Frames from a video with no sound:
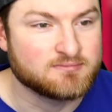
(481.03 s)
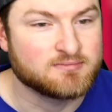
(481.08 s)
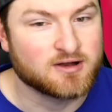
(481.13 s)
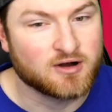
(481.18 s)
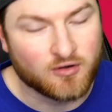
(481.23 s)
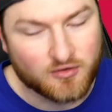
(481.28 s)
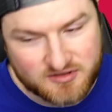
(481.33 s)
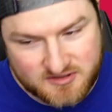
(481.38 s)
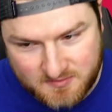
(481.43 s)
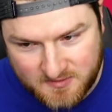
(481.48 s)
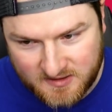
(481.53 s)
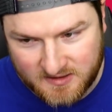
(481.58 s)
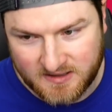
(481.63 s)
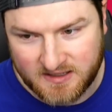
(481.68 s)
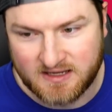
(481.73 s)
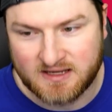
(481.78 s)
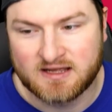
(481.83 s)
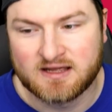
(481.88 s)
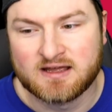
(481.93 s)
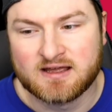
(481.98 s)
But
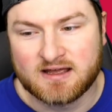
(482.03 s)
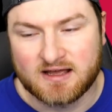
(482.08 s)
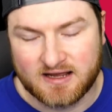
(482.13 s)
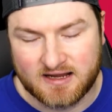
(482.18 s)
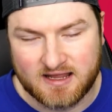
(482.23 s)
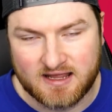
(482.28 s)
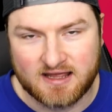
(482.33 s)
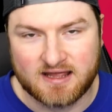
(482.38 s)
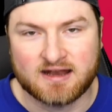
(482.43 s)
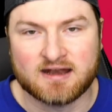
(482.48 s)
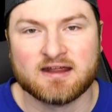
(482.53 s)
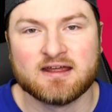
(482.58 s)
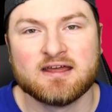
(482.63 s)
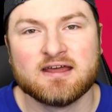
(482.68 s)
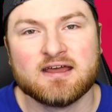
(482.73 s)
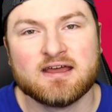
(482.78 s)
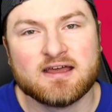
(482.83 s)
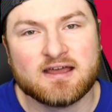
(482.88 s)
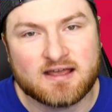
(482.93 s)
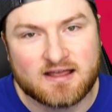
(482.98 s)
ultimately, again,
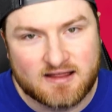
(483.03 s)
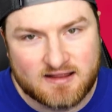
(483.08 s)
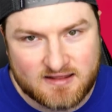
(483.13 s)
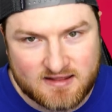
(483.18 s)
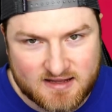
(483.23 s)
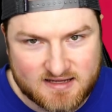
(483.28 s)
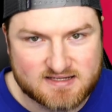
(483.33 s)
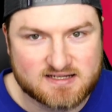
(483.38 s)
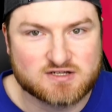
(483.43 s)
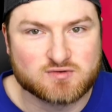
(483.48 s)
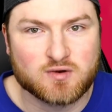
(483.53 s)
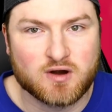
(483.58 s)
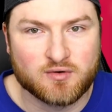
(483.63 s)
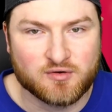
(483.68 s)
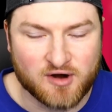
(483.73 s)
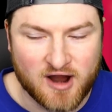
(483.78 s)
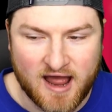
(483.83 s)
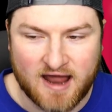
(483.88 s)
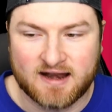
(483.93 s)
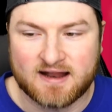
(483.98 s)
this is where
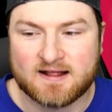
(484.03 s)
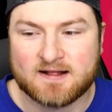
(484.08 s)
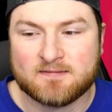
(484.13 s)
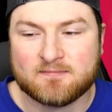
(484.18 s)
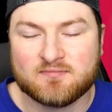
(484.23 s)
we're at.